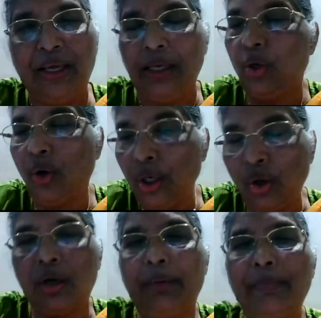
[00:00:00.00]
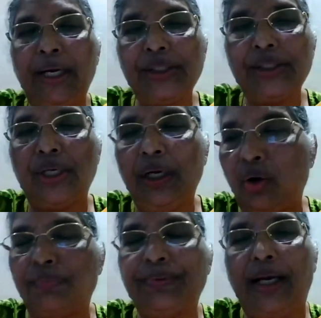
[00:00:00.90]
No documentation
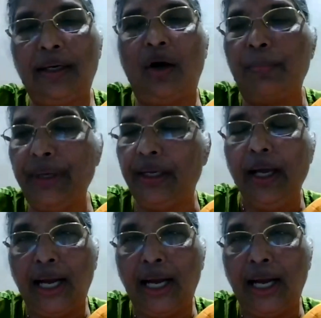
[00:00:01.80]
of that how many.